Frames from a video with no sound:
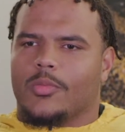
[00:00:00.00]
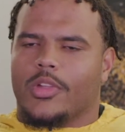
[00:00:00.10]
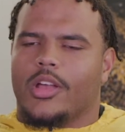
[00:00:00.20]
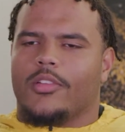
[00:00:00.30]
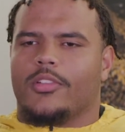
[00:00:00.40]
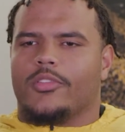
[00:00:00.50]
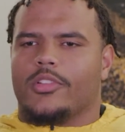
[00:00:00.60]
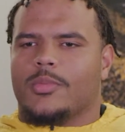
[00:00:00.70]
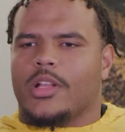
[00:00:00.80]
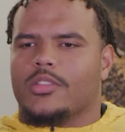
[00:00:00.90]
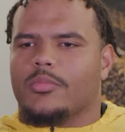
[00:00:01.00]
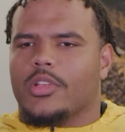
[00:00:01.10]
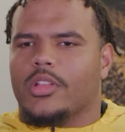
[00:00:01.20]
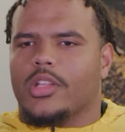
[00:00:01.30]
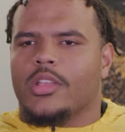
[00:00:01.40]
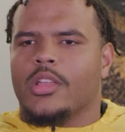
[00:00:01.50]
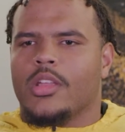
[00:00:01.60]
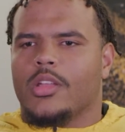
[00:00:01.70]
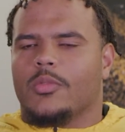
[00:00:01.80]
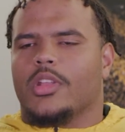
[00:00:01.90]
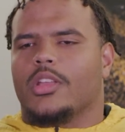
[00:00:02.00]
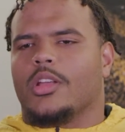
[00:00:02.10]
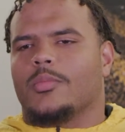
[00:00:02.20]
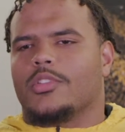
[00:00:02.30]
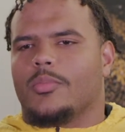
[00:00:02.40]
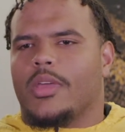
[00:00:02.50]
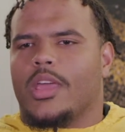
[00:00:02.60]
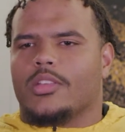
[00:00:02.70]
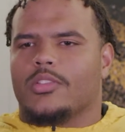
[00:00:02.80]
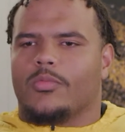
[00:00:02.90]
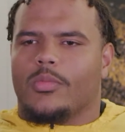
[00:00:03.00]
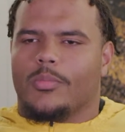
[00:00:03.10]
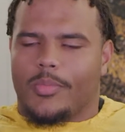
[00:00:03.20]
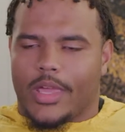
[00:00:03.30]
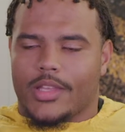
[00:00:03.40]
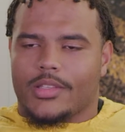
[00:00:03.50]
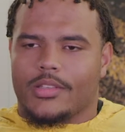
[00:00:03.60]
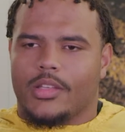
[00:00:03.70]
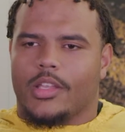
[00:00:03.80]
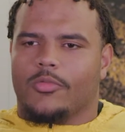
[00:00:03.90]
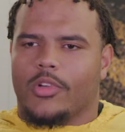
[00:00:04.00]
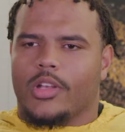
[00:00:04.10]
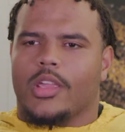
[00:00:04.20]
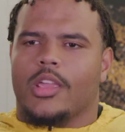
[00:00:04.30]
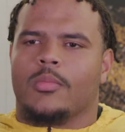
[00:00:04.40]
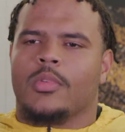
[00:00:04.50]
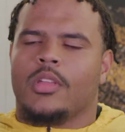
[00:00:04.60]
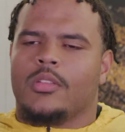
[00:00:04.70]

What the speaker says: We all have a responsibility when it comes to pass and run game.